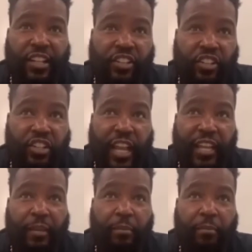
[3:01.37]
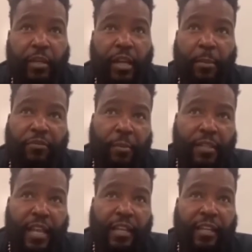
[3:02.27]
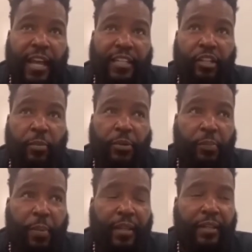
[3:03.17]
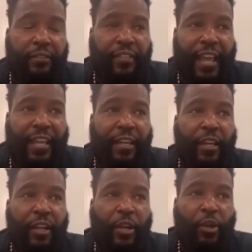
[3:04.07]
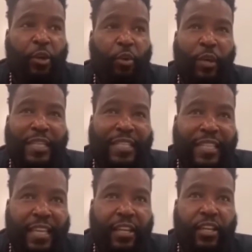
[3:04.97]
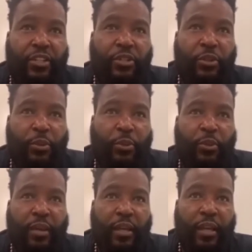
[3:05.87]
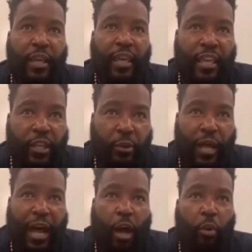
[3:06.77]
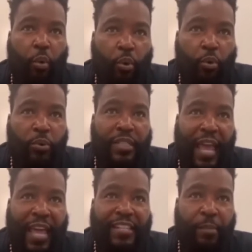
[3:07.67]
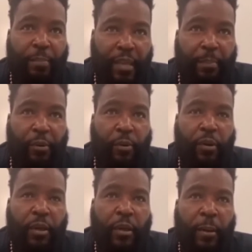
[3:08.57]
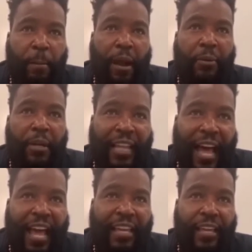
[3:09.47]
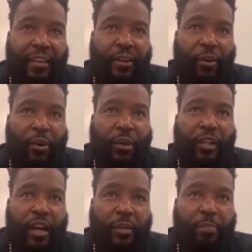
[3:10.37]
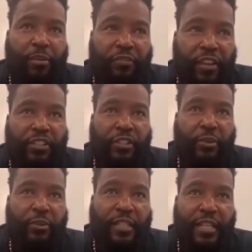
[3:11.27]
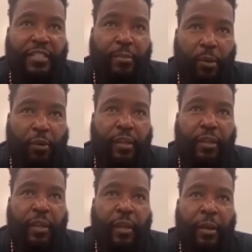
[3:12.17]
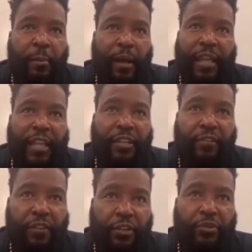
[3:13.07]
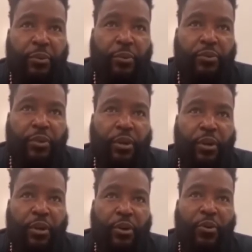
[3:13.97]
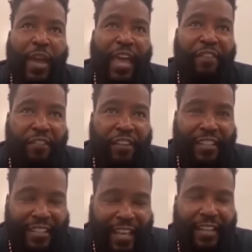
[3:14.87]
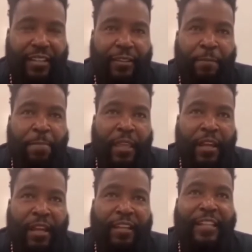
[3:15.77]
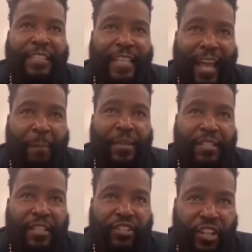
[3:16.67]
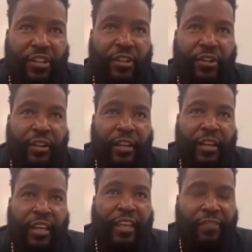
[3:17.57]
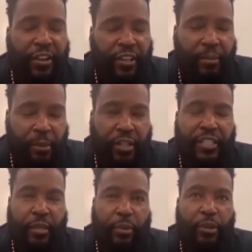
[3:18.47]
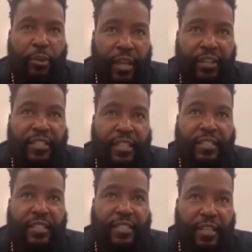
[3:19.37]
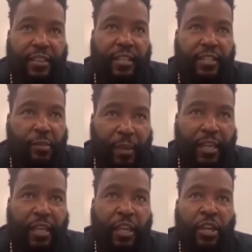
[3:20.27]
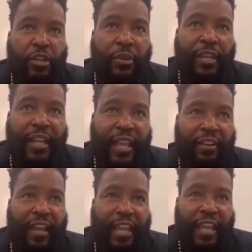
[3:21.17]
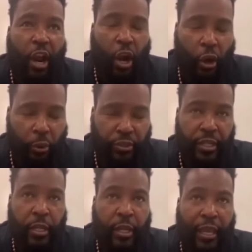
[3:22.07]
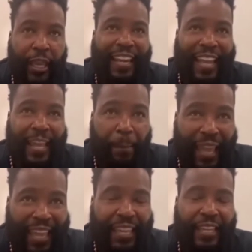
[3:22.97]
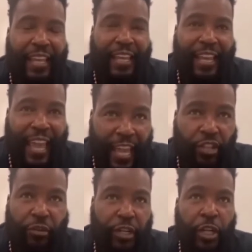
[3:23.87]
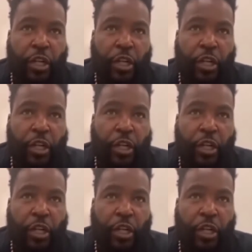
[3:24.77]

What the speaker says: such a shame, coming from a psychological perspective, that we seek to heal our wounds as a people by relying on unprofessional testimony by individuals who have a vendetta against the opposite gender in their community. When you hear Sister Cynthia speak, you can hear a hurt and a pain and a hatred